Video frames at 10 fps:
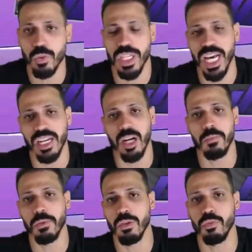We got a
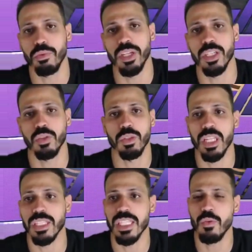couple new players with
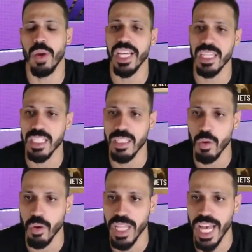the D Wade and
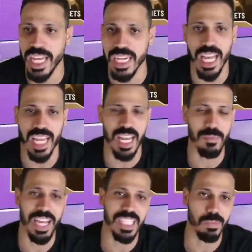all that. And I'm
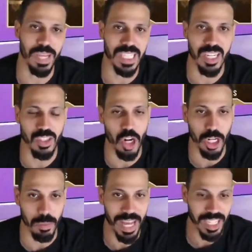not expecting a
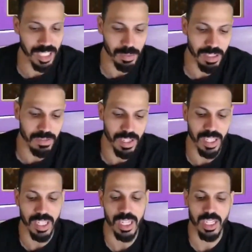Dark Matter to be fair.